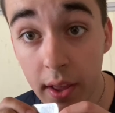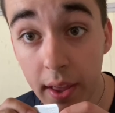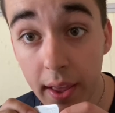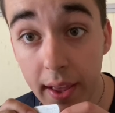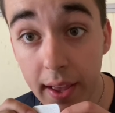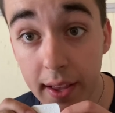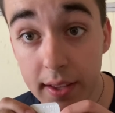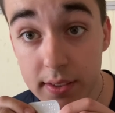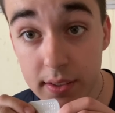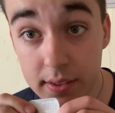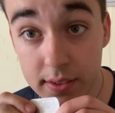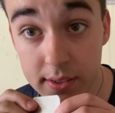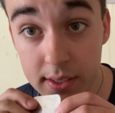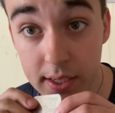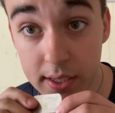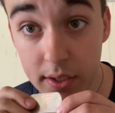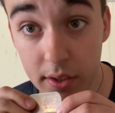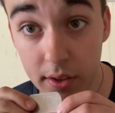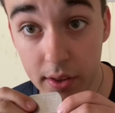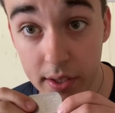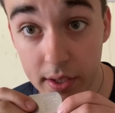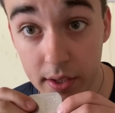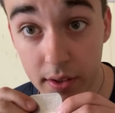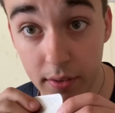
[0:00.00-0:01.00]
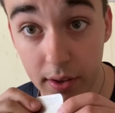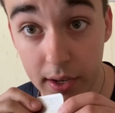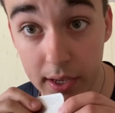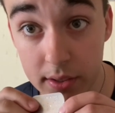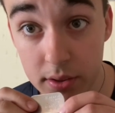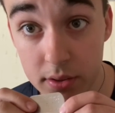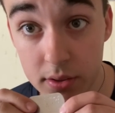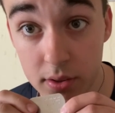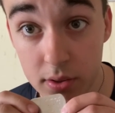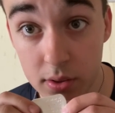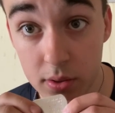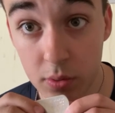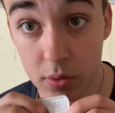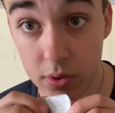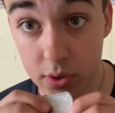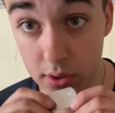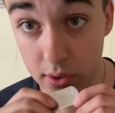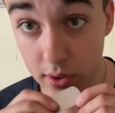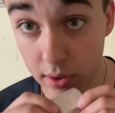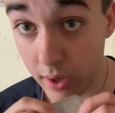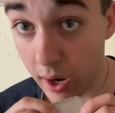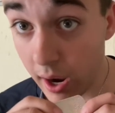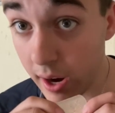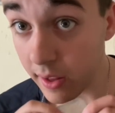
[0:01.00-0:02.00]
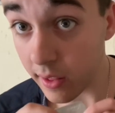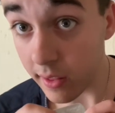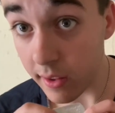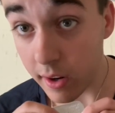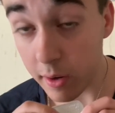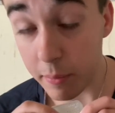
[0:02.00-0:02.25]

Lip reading: as a signaling device, which not a lot